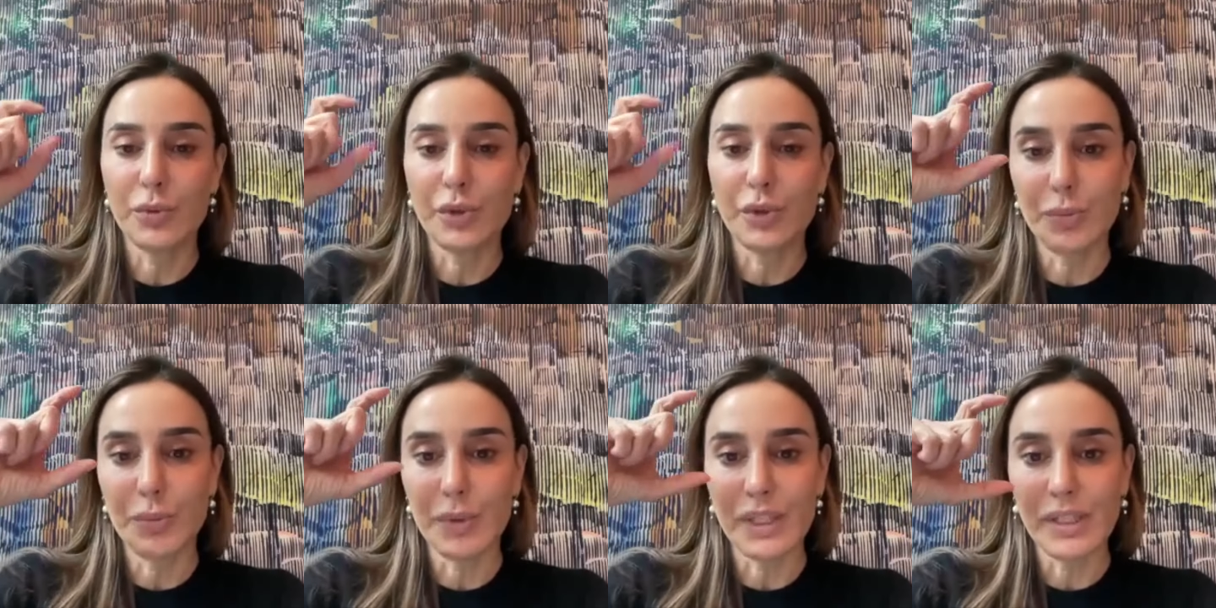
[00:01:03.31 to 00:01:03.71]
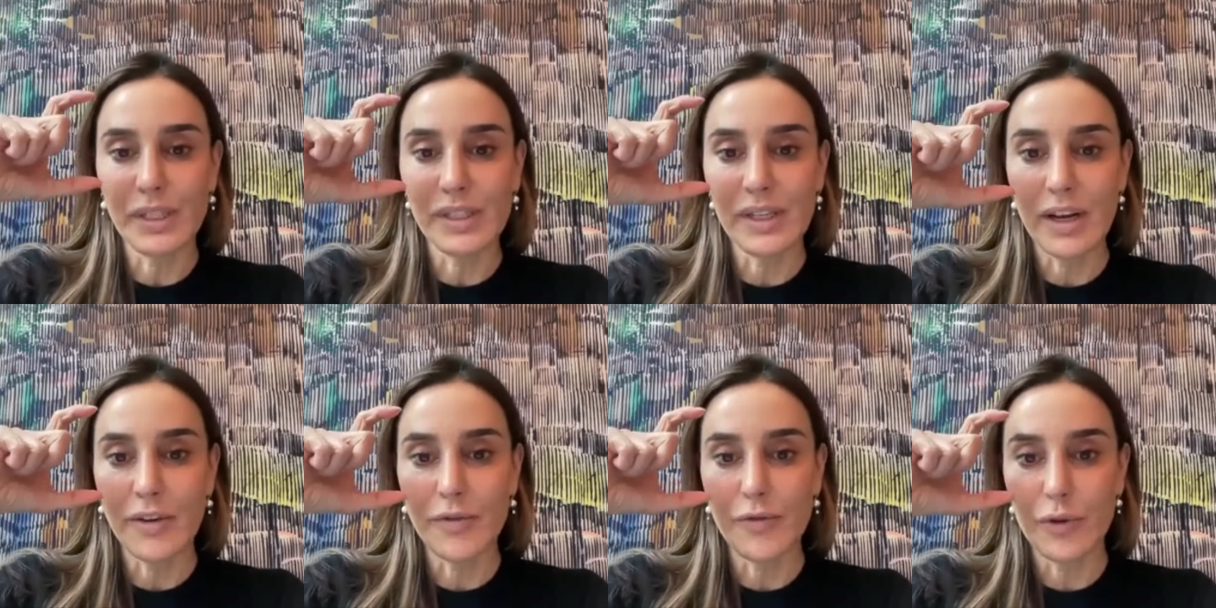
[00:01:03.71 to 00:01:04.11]
which means
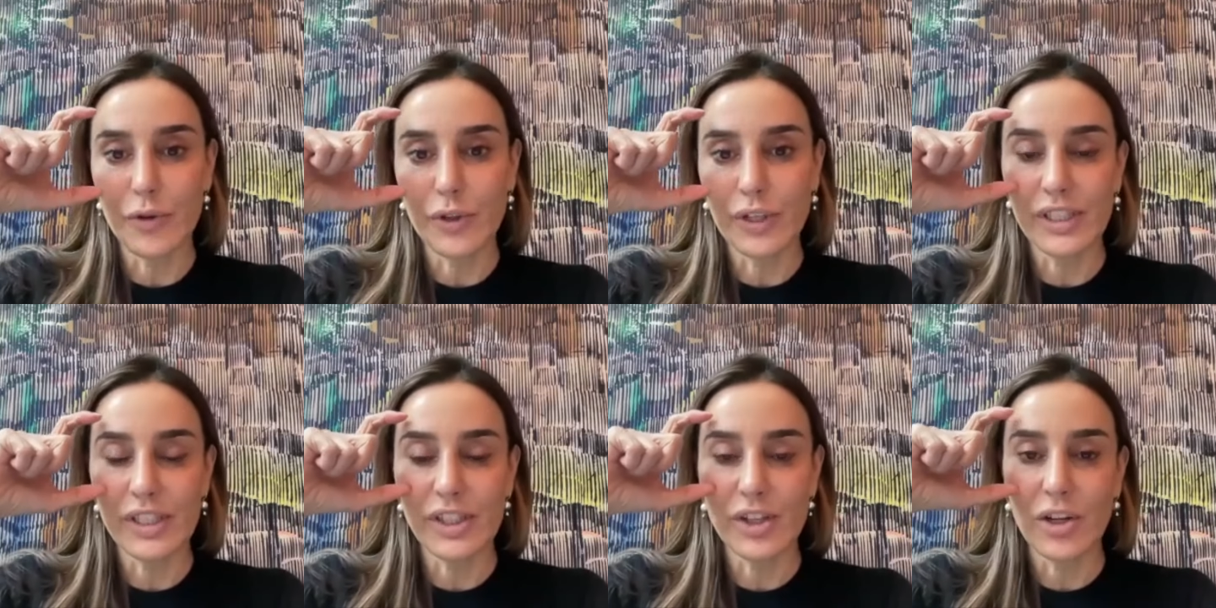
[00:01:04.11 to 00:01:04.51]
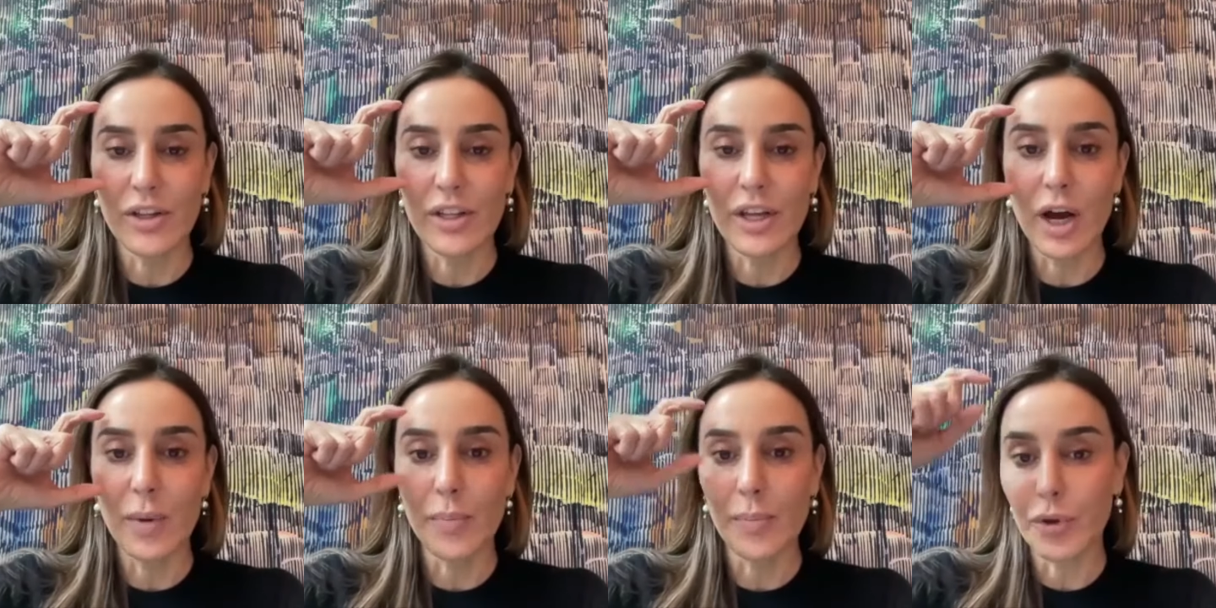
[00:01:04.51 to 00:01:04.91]
that I focus on
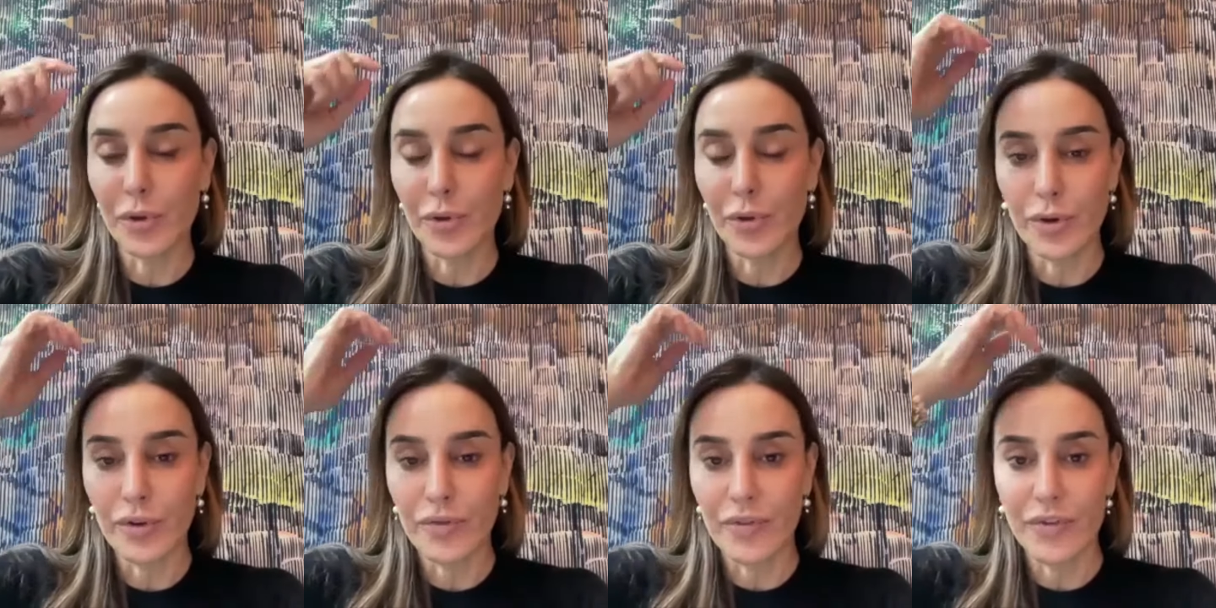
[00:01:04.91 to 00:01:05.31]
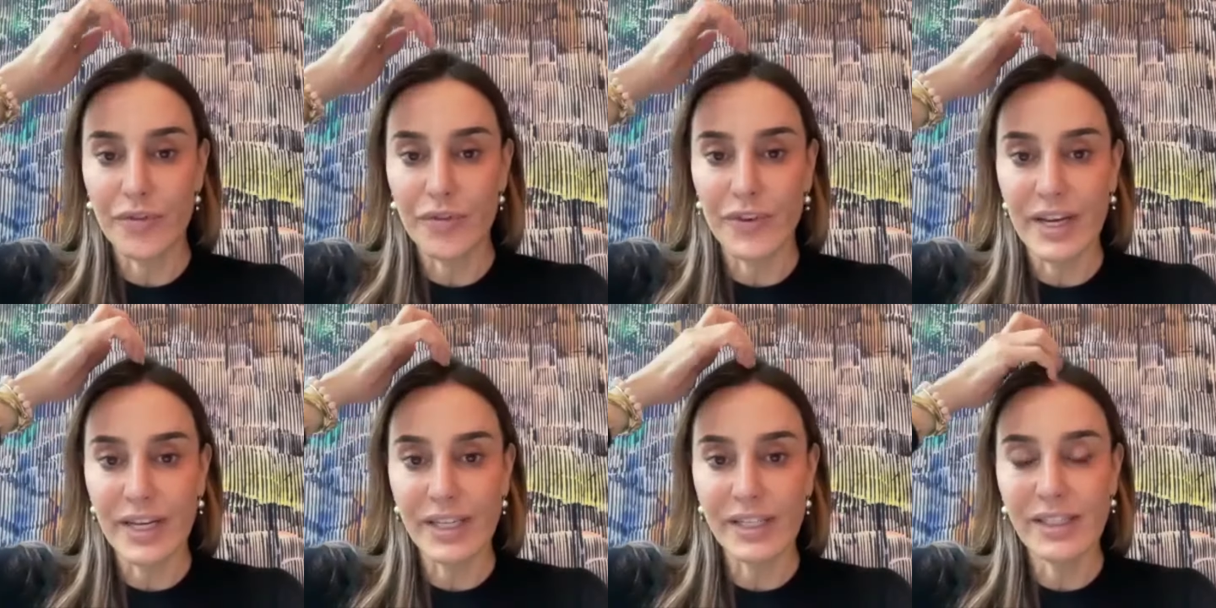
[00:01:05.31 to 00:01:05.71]
the upper third of the
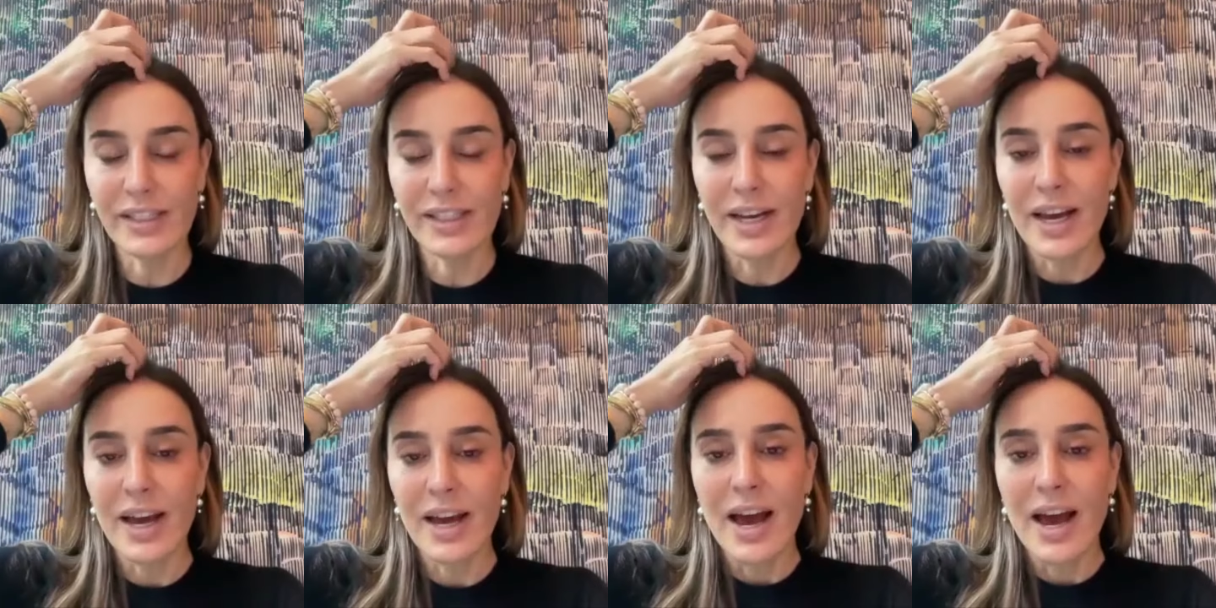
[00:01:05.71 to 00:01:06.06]
face.